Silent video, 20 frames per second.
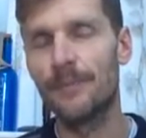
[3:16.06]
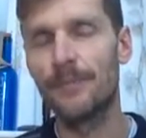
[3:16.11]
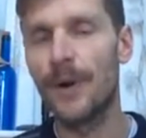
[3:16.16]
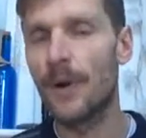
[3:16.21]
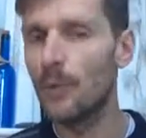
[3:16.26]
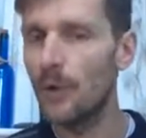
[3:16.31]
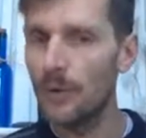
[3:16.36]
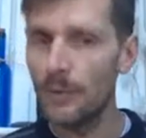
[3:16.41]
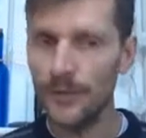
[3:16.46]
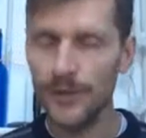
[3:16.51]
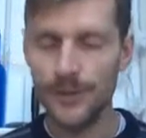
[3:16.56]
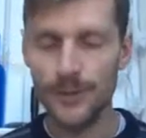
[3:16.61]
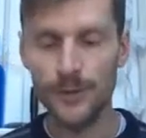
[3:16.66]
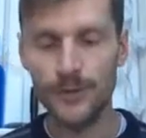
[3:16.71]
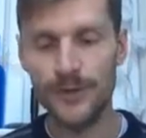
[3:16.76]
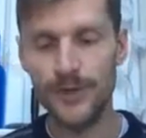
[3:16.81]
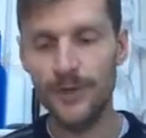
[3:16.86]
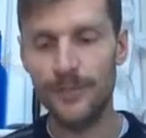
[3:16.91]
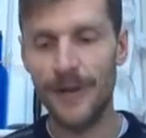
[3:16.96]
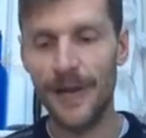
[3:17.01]
what I want to
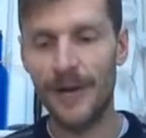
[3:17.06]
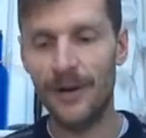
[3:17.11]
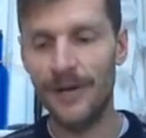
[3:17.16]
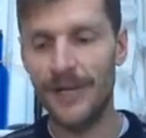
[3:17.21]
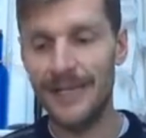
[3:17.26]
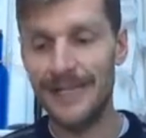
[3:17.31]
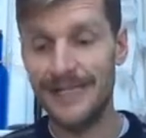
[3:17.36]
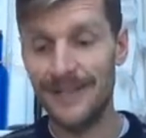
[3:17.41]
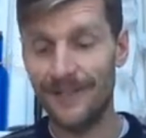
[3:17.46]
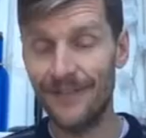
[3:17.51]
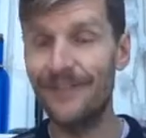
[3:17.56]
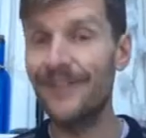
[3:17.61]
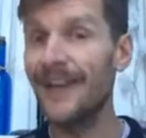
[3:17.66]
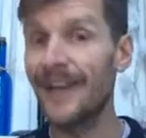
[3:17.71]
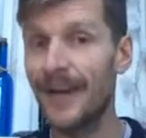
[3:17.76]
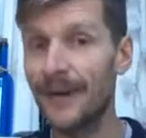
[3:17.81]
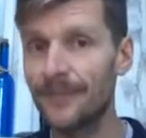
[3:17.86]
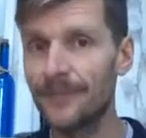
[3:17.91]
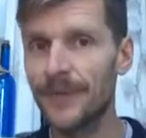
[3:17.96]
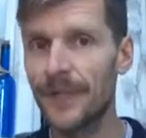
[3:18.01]
talk to you about is
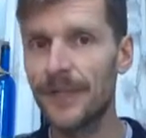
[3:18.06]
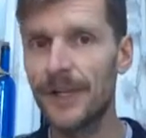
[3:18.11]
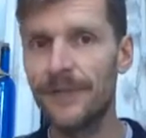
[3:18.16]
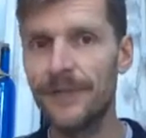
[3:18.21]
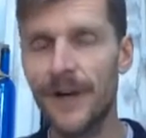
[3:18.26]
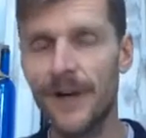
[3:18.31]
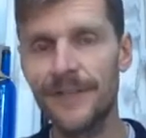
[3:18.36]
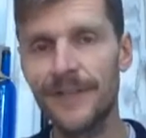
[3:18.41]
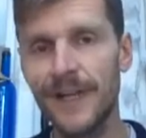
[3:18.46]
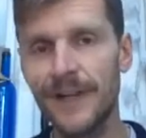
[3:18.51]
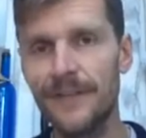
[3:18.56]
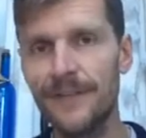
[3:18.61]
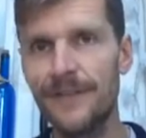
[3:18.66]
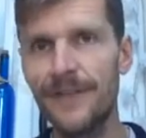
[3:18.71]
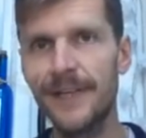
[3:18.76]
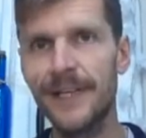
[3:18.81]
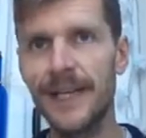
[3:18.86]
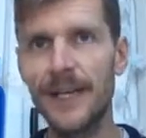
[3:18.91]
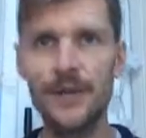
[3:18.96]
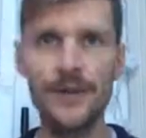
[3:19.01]
fear. And I've done
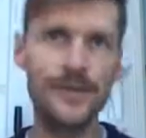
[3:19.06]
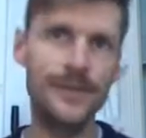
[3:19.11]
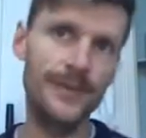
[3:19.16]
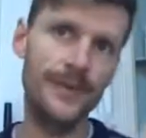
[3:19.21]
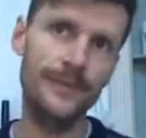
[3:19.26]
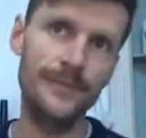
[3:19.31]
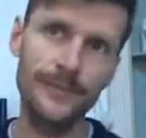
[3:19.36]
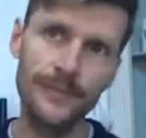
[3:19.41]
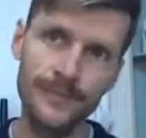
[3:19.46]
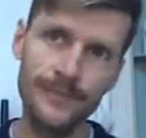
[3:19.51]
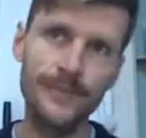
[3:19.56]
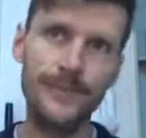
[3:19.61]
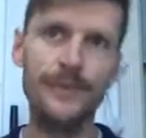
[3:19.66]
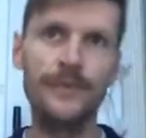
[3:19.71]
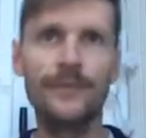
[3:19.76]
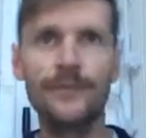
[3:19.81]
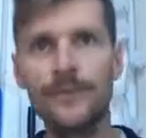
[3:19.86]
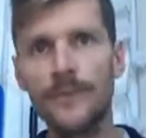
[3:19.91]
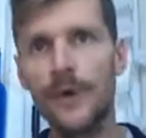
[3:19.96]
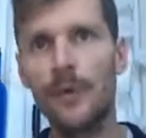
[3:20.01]
videos
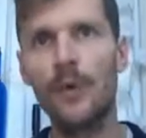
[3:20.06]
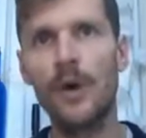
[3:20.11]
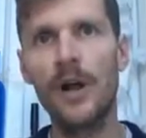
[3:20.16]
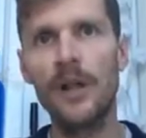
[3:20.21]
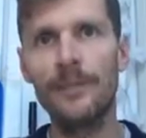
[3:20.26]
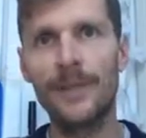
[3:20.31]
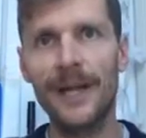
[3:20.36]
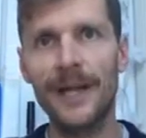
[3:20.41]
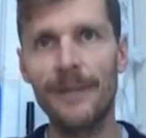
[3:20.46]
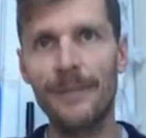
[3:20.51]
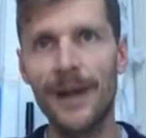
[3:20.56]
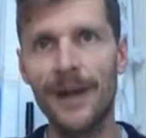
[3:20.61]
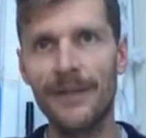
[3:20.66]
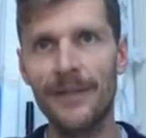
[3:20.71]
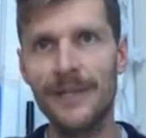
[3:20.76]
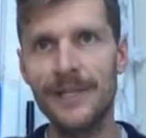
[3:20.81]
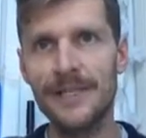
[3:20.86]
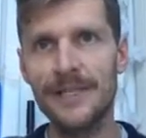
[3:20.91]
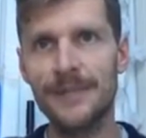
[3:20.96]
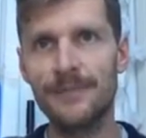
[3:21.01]
a while back
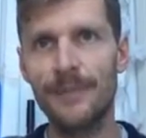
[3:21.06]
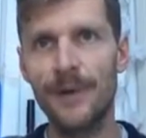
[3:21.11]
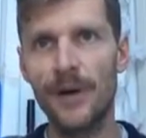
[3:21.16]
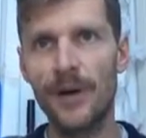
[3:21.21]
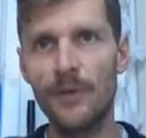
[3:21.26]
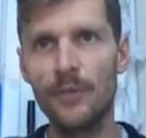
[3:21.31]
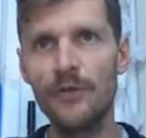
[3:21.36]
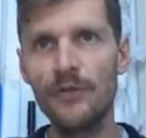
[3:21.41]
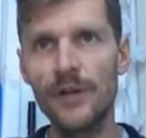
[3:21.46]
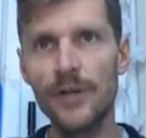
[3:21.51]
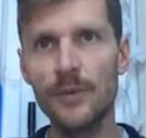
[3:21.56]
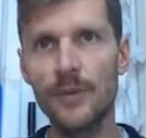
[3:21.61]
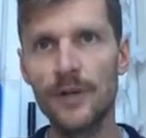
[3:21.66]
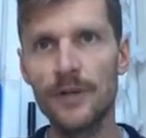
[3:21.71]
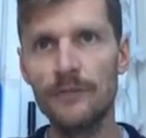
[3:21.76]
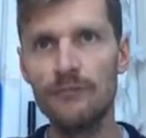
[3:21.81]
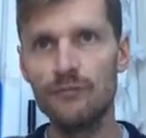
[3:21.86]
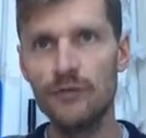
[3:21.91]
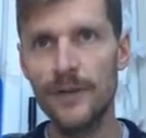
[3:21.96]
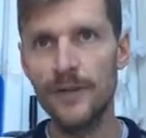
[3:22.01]
about this, but I really
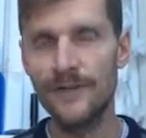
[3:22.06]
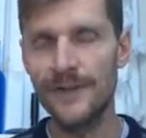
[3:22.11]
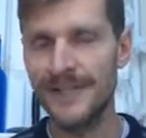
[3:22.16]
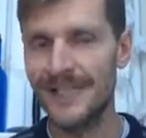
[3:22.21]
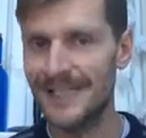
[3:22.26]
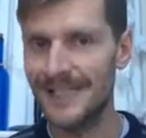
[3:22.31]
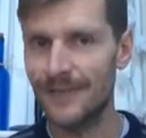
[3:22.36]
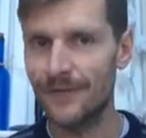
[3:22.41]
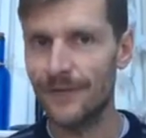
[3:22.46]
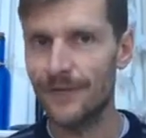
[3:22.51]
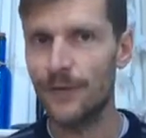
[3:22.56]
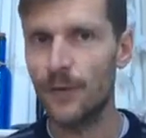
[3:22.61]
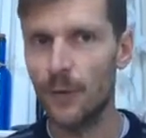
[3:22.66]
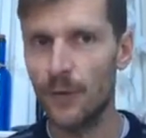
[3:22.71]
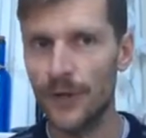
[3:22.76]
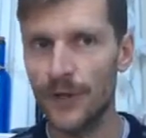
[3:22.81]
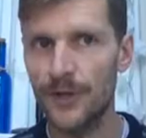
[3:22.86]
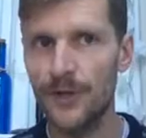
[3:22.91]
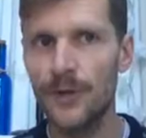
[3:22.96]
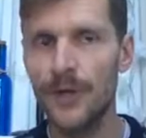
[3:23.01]
want to revisit it
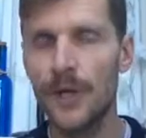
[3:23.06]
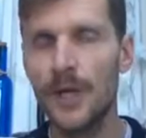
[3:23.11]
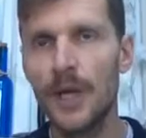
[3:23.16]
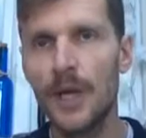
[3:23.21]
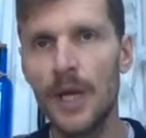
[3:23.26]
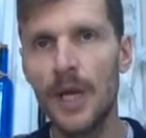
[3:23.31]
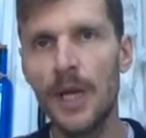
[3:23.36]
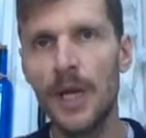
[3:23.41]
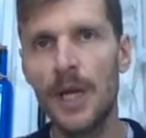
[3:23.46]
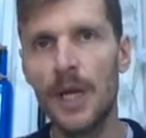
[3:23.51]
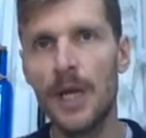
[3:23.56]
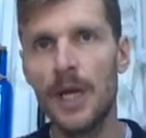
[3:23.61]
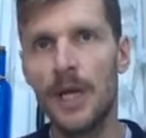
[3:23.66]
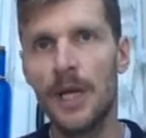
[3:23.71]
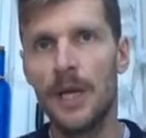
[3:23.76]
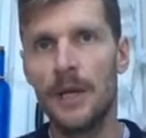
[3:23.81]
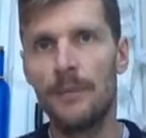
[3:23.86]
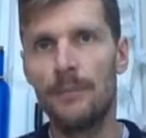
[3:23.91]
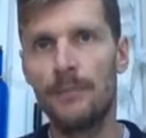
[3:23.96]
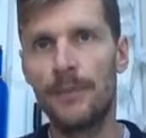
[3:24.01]
for you.
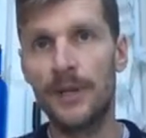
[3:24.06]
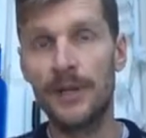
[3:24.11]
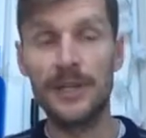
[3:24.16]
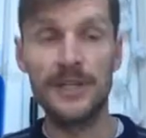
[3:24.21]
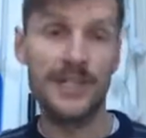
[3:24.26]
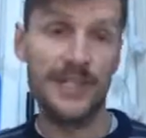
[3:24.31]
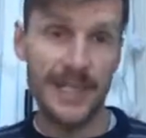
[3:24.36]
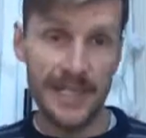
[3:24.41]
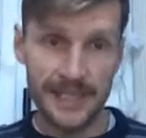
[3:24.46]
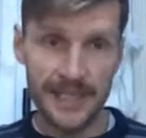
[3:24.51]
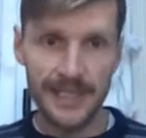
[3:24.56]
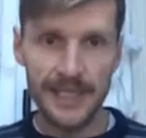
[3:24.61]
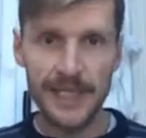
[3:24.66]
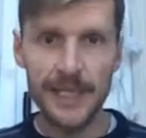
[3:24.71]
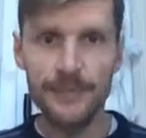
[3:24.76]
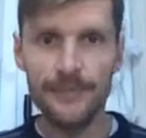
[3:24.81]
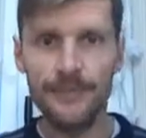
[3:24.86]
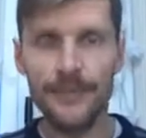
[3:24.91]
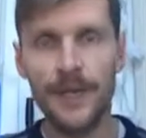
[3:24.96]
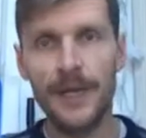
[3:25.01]
Because
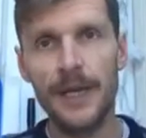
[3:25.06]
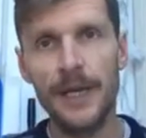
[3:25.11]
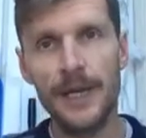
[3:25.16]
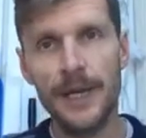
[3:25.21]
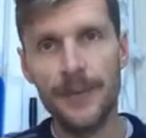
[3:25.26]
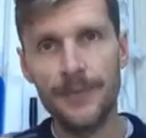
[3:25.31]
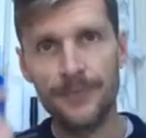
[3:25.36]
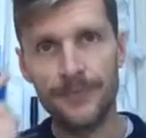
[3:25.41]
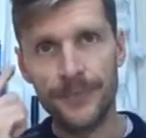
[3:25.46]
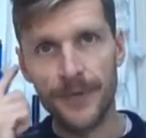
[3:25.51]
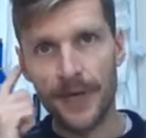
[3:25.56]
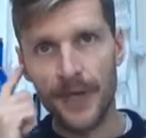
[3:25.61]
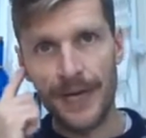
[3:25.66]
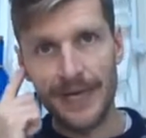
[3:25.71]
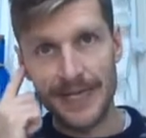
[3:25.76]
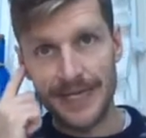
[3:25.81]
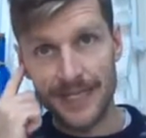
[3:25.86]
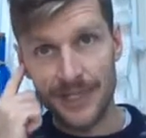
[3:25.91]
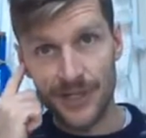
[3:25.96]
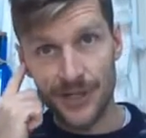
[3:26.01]
yesterday I
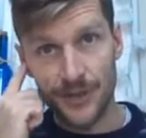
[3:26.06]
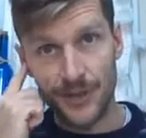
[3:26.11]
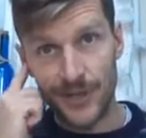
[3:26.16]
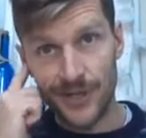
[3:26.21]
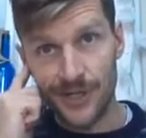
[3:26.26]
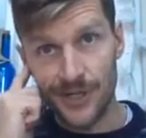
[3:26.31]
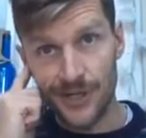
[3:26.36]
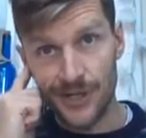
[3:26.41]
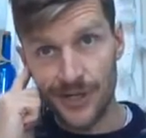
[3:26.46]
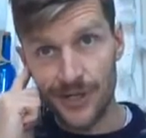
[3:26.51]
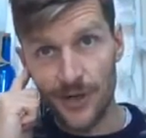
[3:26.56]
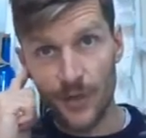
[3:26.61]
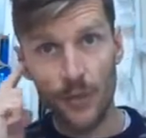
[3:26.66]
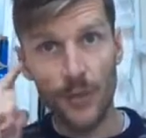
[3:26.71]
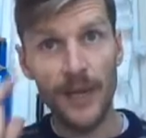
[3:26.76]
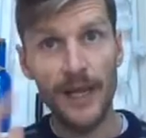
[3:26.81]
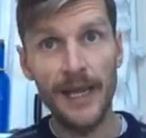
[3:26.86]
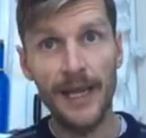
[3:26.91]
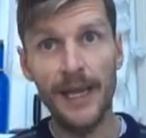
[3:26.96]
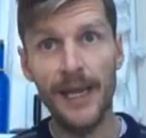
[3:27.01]
had a situation
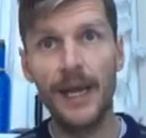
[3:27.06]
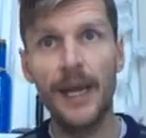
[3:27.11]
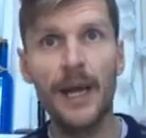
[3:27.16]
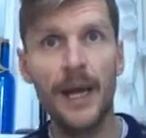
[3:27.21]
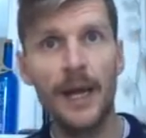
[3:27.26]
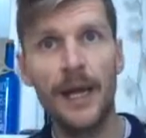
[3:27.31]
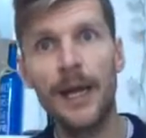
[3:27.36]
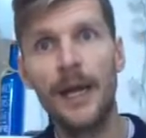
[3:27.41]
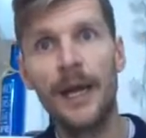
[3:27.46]
where